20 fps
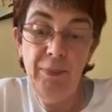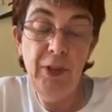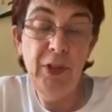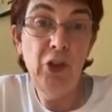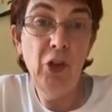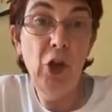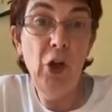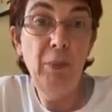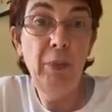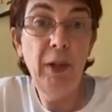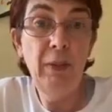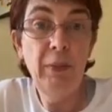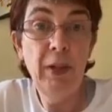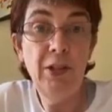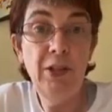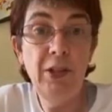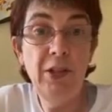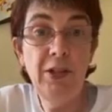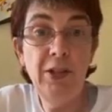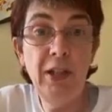The dub I
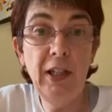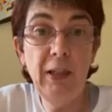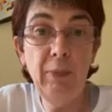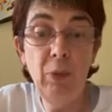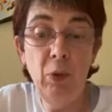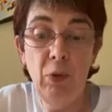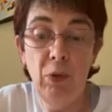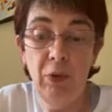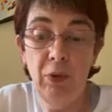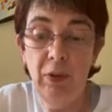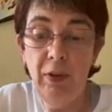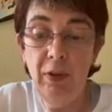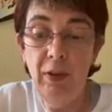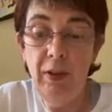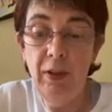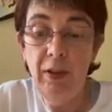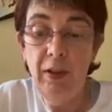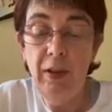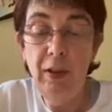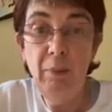met in Singapore,
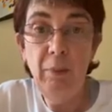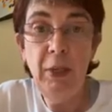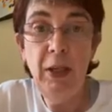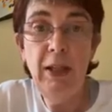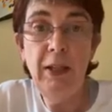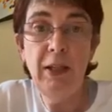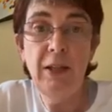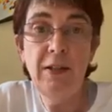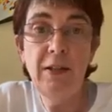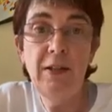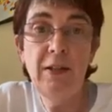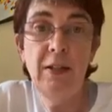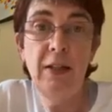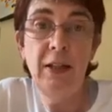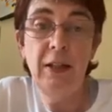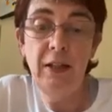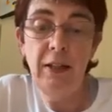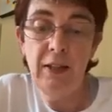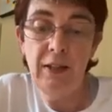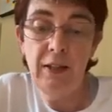penis
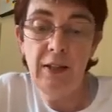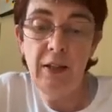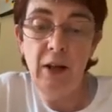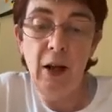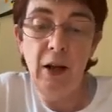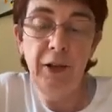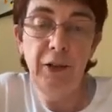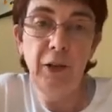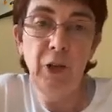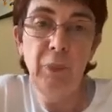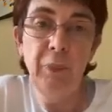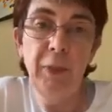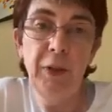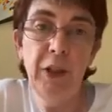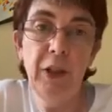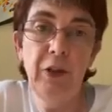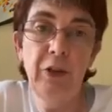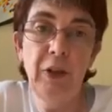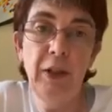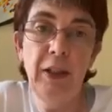slick as tiger
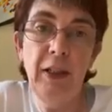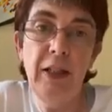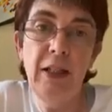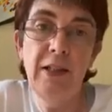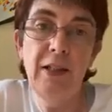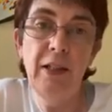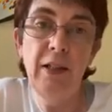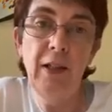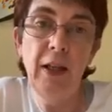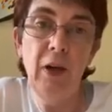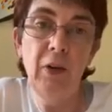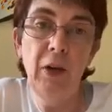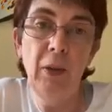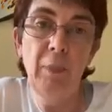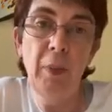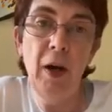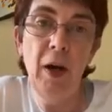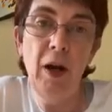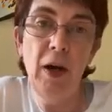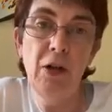beer easing down a
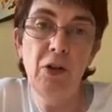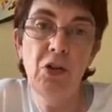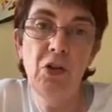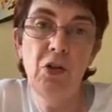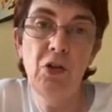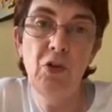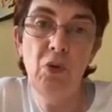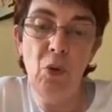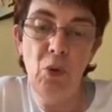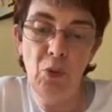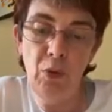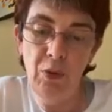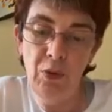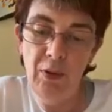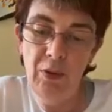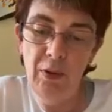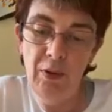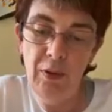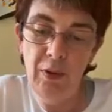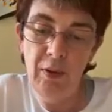parched throat.
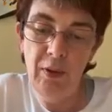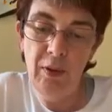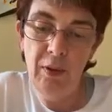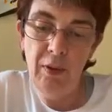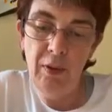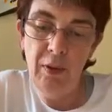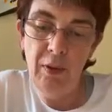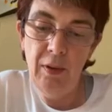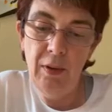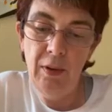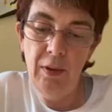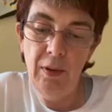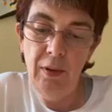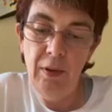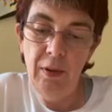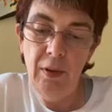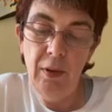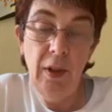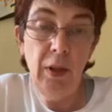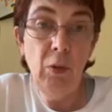
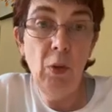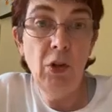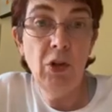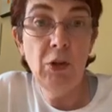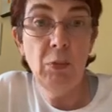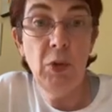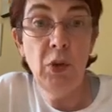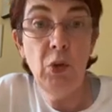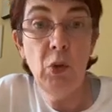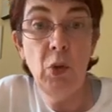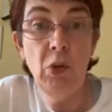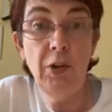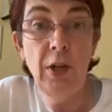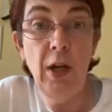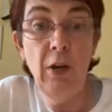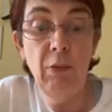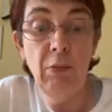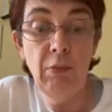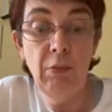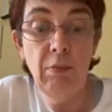He wanted me to go
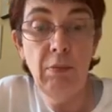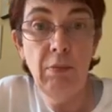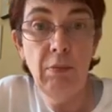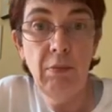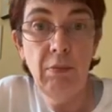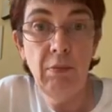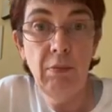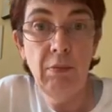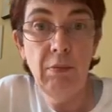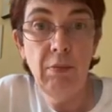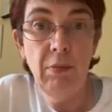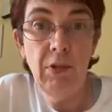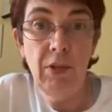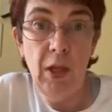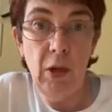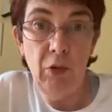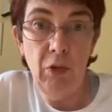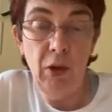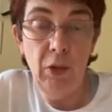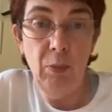down,
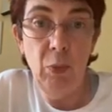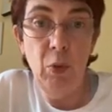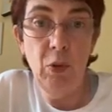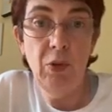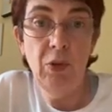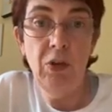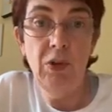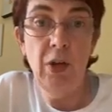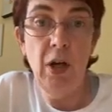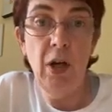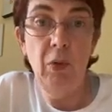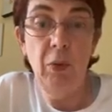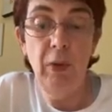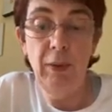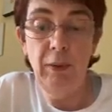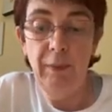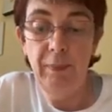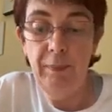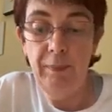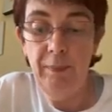south on a boat to
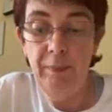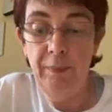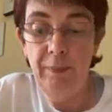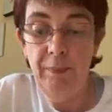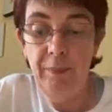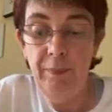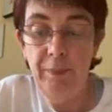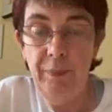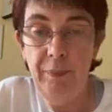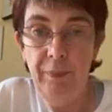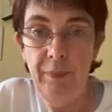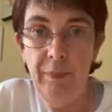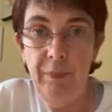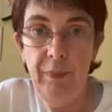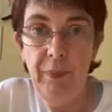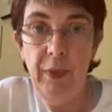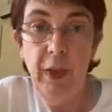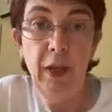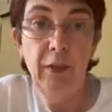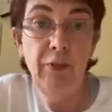Darwin.
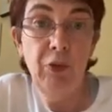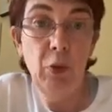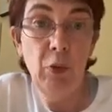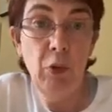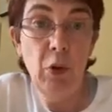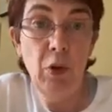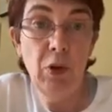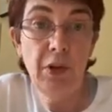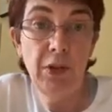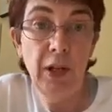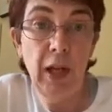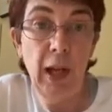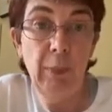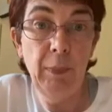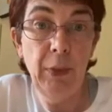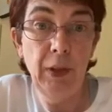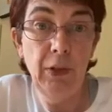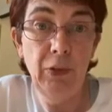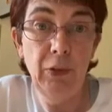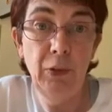I flew north to
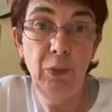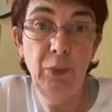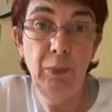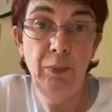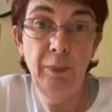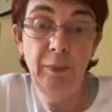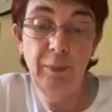Kathmandu.